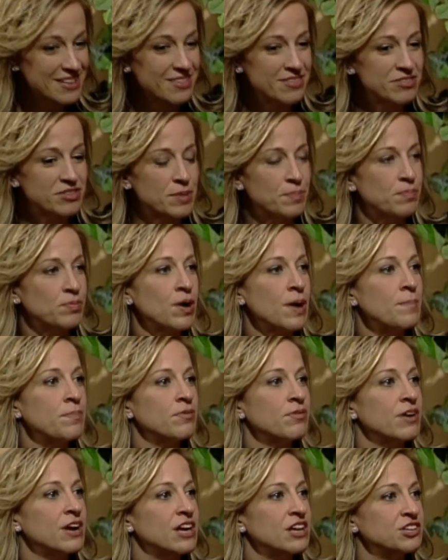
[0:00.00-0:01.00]
the
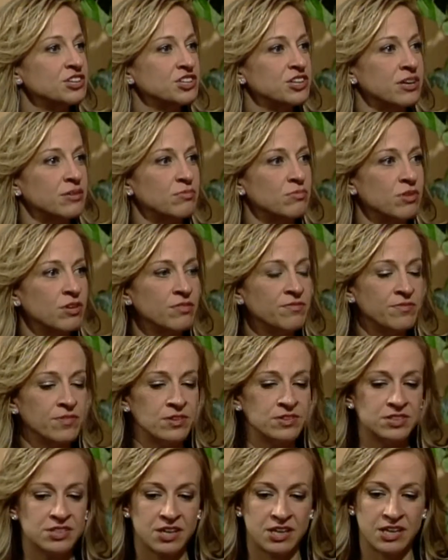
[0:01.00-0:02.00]
preparation, we're
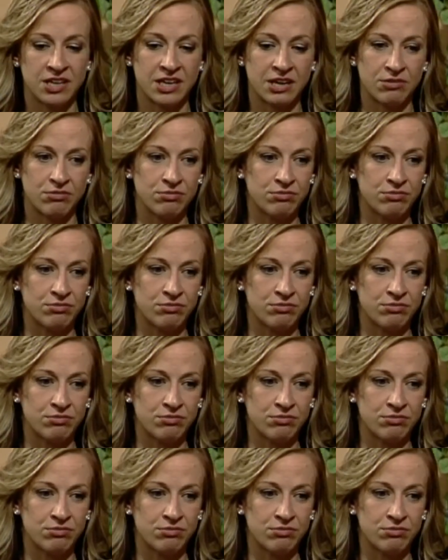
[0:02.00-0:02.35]
first going to get